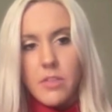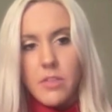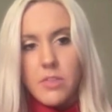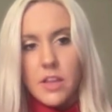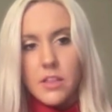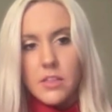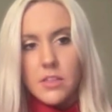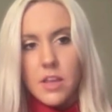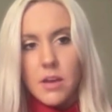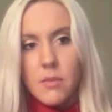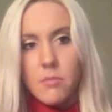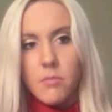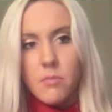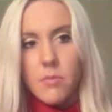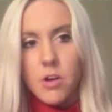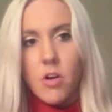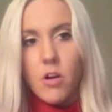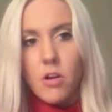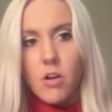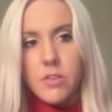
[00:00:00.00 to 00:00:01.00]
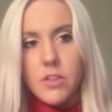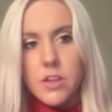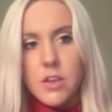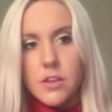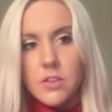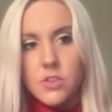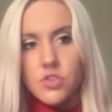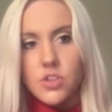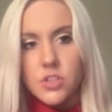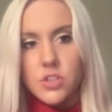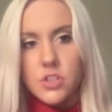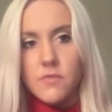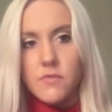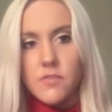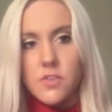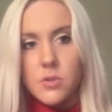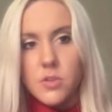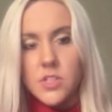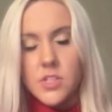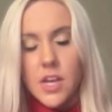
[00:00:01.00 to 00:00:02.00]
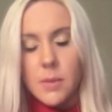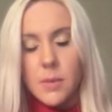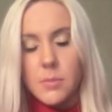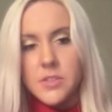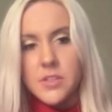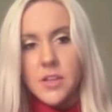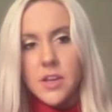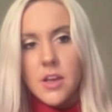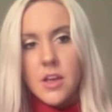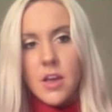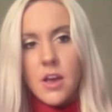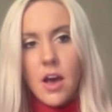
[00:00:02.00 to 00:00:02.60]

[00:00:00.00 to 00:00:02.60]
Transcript: but I think that McCarthy is just a few steps